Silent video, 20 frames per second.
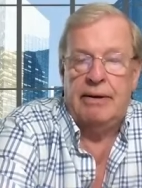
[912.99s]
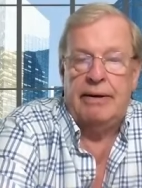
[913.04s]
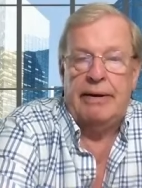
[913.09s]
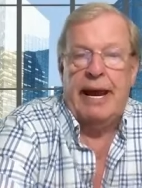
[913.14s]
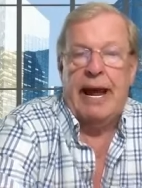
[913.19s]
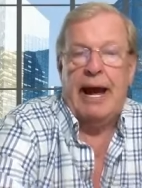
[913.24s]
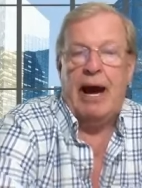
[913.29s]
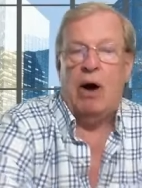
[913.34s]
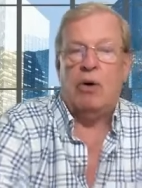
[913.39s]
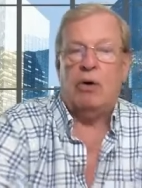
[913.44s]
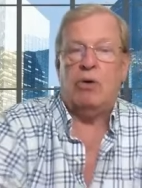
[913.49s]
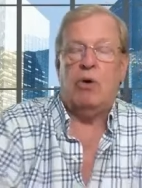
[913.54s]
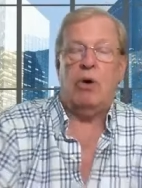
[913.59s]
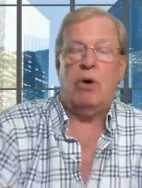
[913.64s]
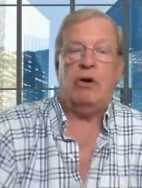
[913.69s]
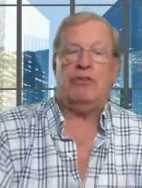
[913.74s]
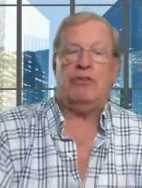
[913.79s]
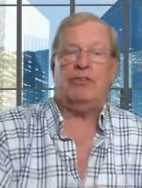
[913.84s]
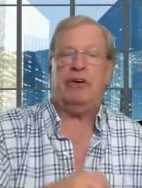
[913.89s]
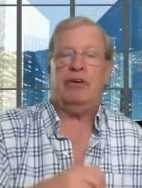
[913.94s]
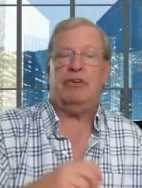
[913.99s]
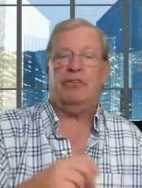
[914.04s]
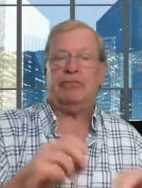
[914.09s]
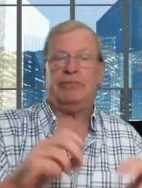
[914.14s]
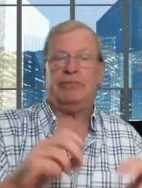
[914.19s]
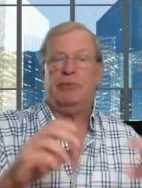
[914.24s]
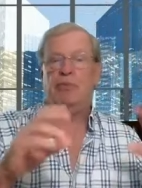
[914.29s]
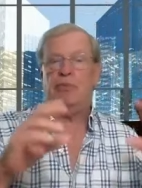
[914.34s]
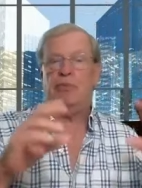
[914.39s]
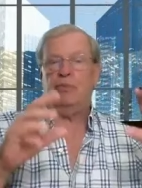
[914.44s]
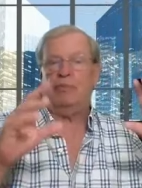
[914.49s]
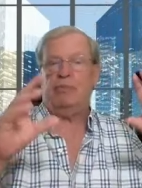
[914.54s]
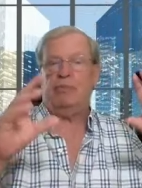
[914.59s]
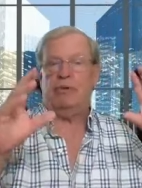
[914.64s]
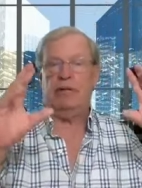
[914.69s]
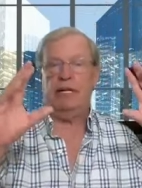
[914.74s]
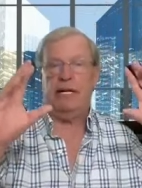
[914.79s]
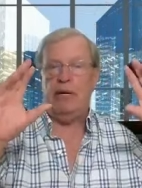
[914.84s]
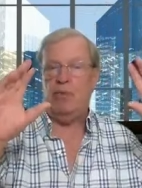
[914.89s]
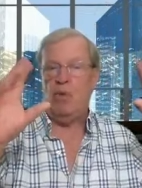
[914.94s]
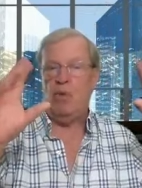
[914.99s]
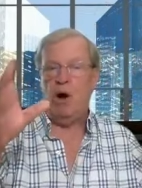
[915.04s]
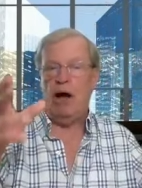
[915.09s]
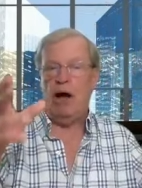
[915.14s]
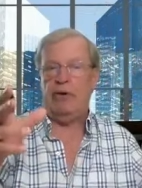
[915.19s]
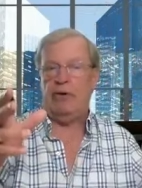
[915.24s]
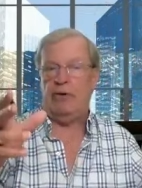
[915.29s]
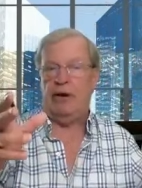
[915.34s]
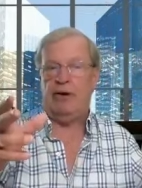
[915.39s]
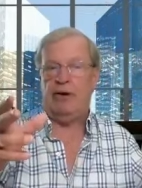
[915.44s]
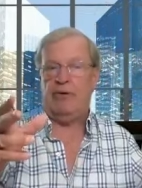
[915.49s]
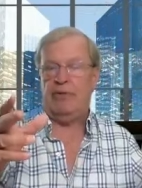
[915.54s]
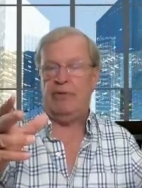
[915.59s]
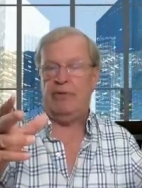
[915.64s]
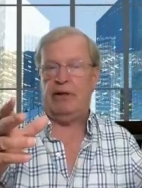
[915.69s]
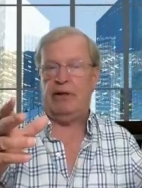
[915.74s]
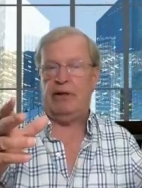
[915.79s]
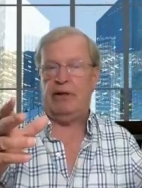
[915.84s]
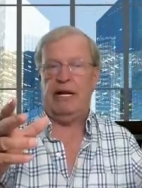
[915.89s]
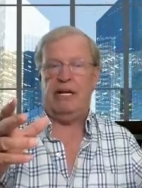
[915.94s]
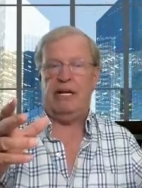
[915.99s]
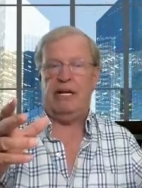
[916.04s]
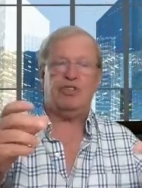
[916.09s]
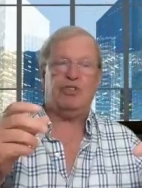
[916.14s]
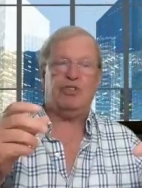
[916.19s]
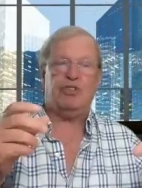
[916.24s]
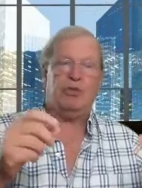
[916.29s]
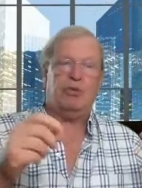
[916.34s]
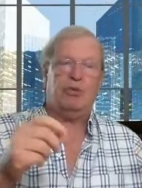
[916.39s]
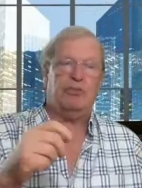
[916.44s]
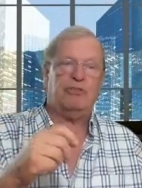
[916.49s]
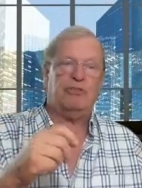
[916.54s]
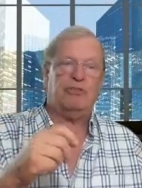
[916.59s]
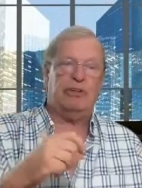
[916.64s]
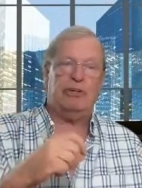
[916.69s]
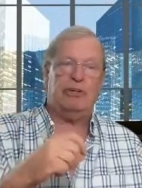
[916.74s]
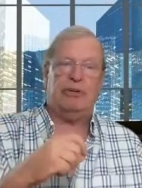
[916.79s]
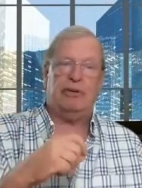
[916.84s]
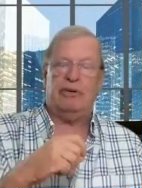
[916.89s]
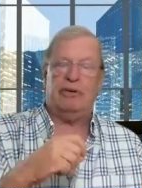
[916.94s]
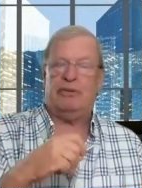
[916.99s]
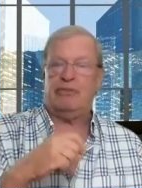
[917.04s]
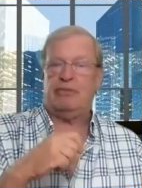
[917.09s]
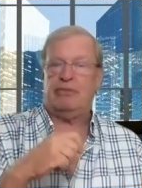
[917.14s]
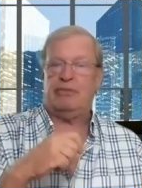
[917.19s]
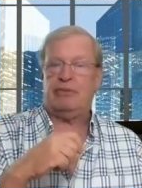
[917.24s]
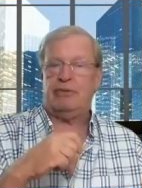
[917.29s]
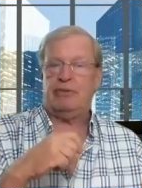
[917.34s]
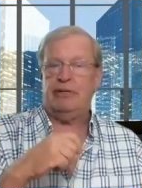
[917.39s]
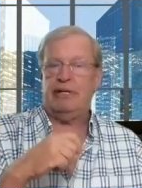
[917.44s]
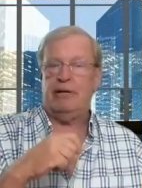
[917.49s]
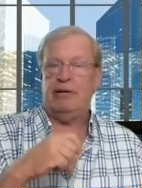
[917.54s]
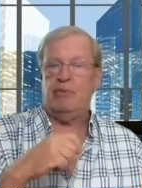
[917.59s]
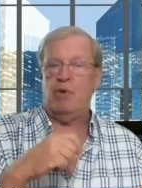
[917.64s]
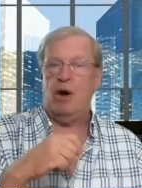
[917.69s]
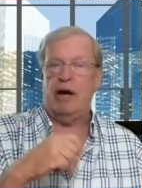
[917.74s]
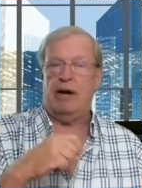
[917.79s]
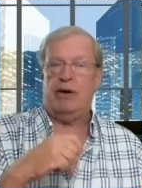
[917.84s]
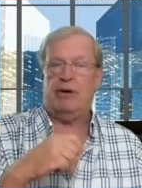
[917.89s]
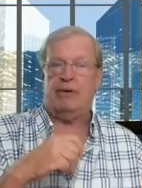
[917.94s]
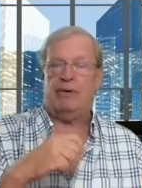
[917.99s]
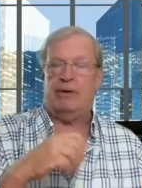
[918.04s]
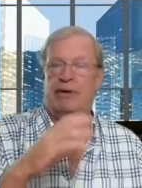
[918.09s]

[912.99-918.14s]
Now, of course, there's clean water under the glaciers and there's clean water,